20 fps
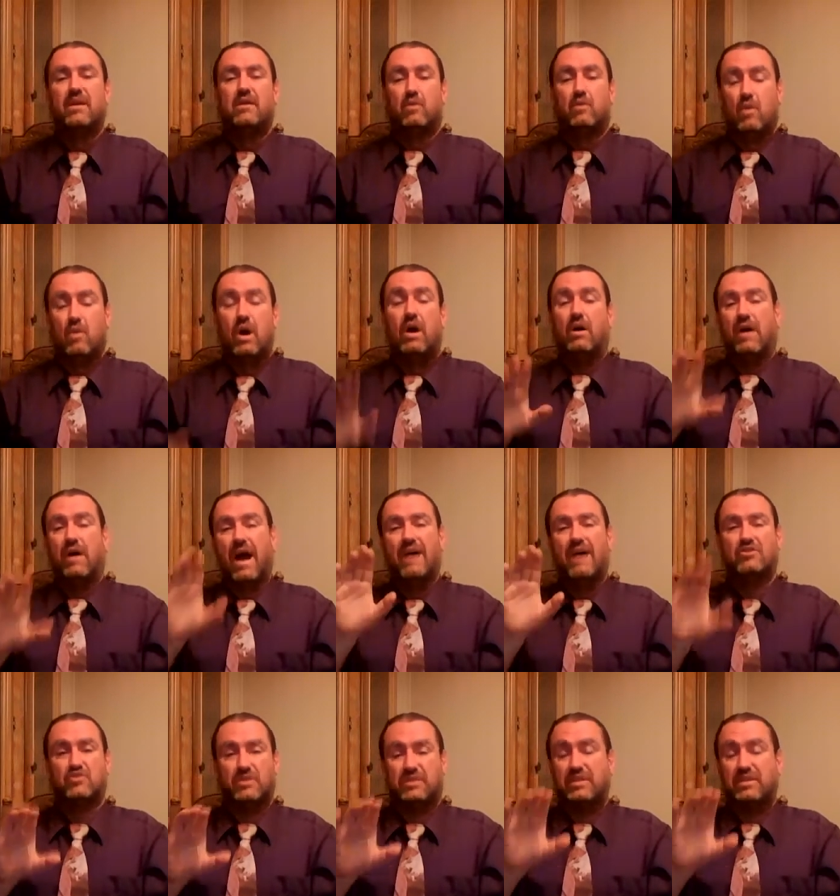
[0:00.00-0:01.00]
Well,
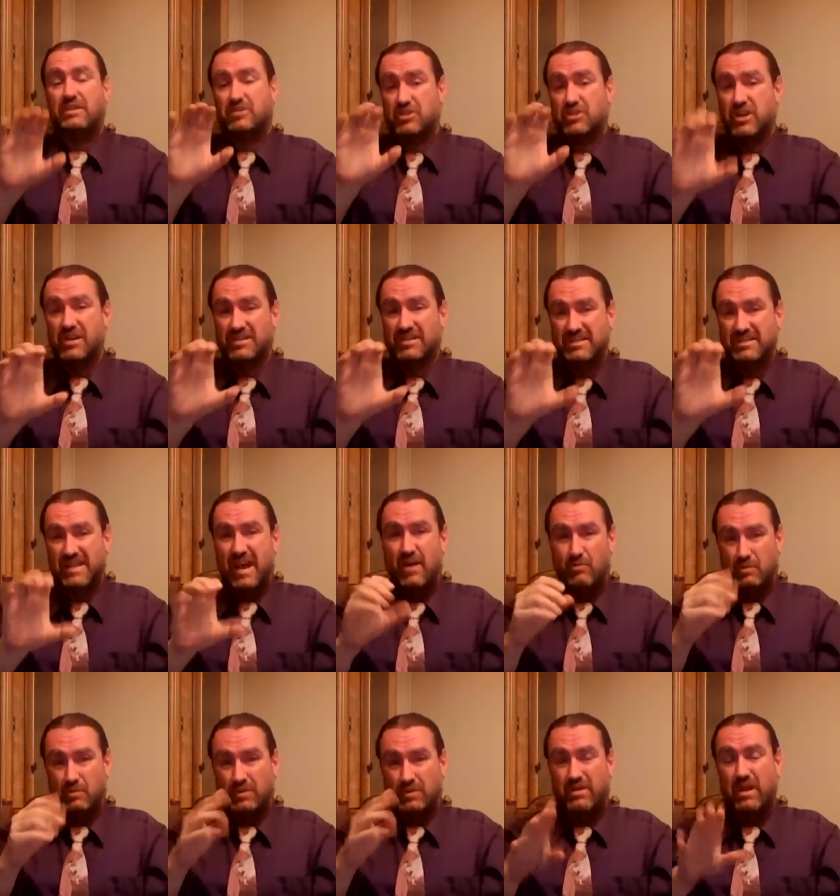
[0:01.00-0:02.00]
actually, the ch
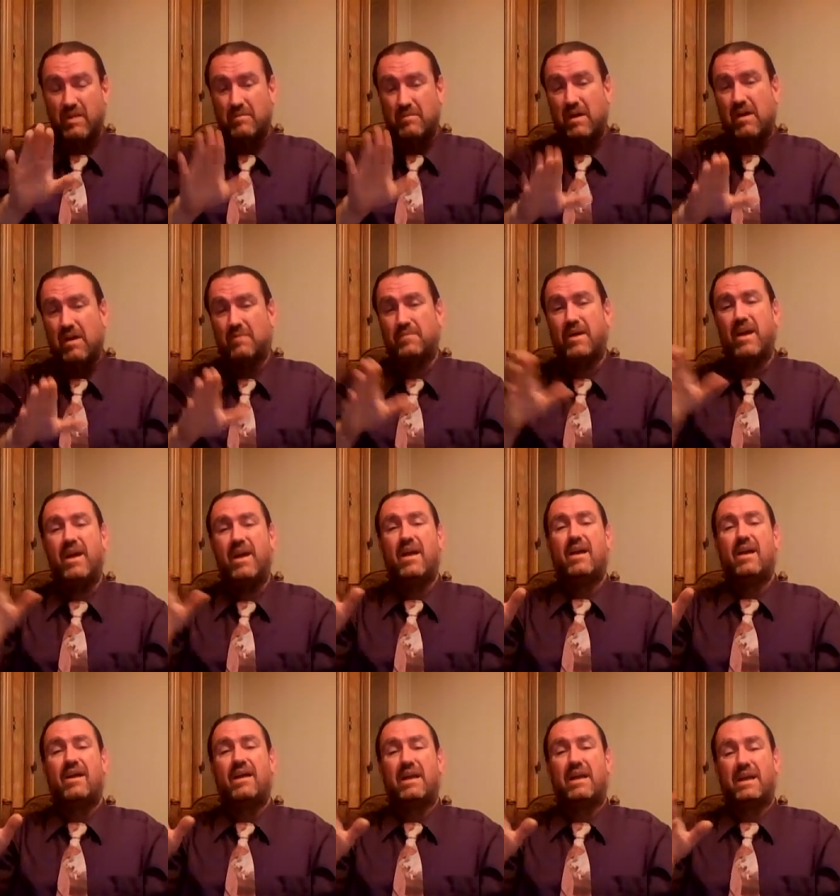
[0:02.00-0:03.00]
sound would come up
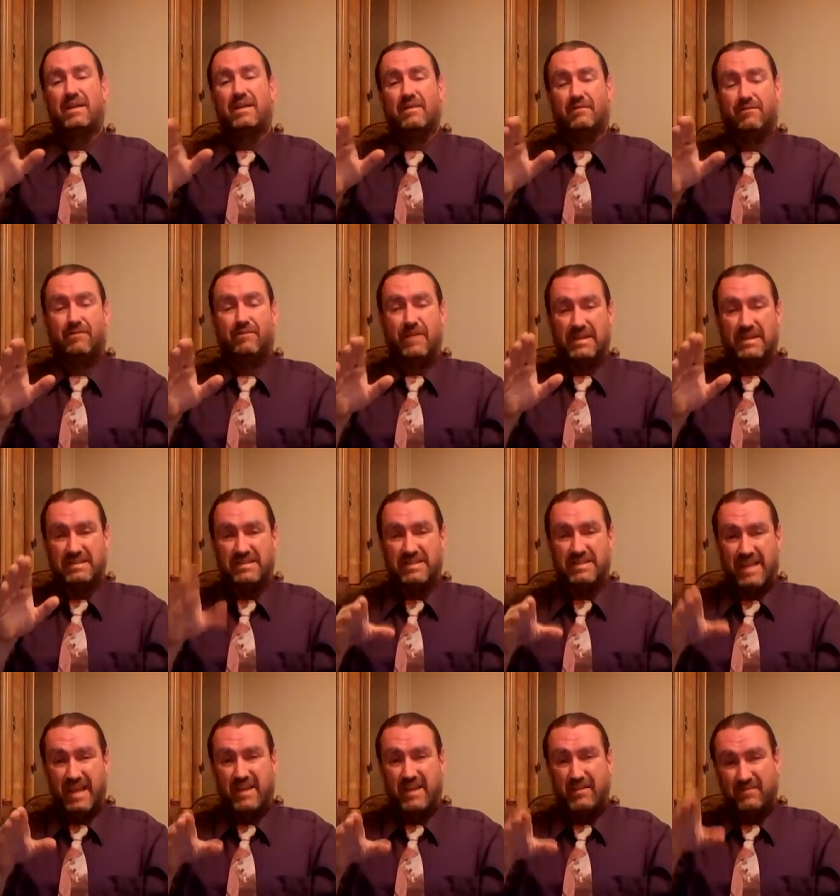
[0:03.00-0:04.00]

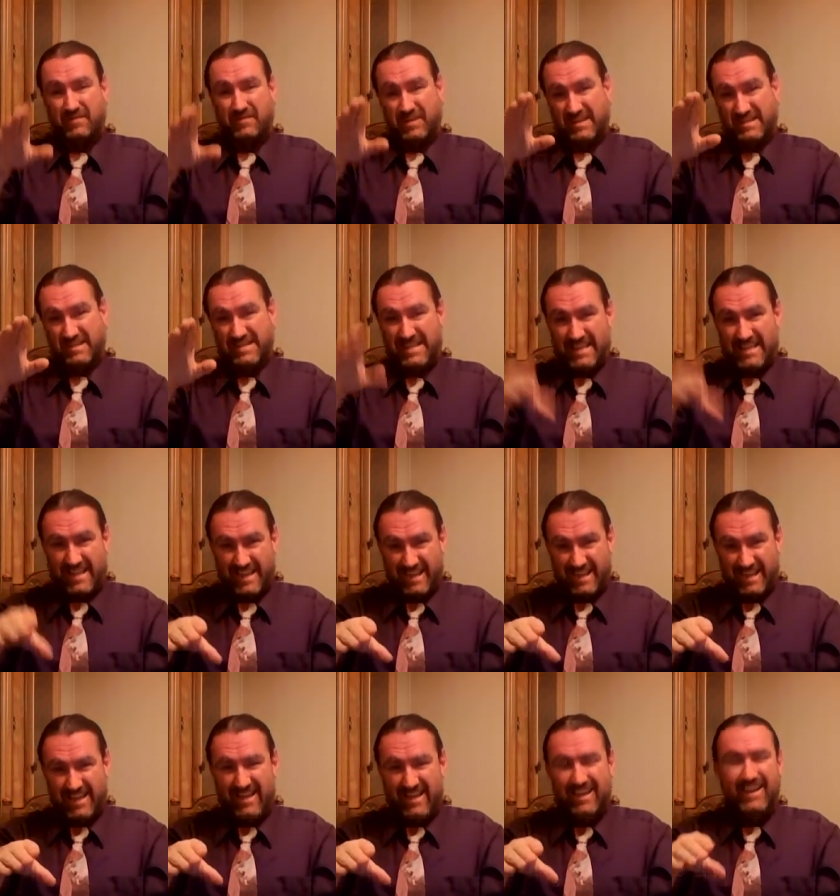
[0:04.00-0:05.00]
instead of the
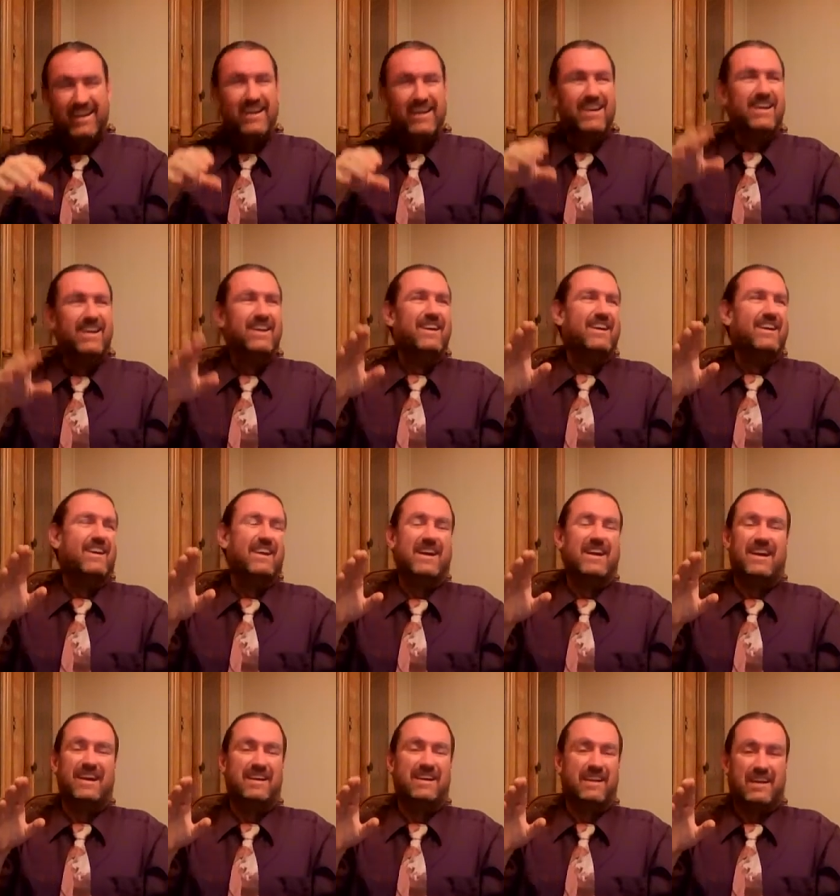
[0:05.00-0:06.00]
T,
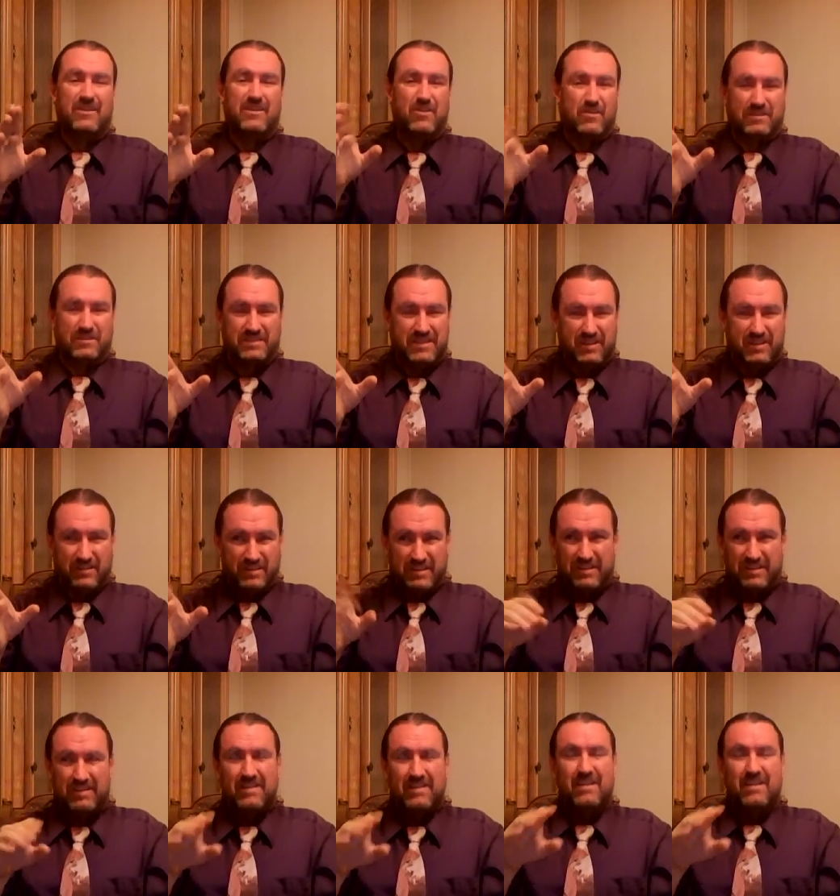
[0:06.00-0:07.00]
and I know it's killing you.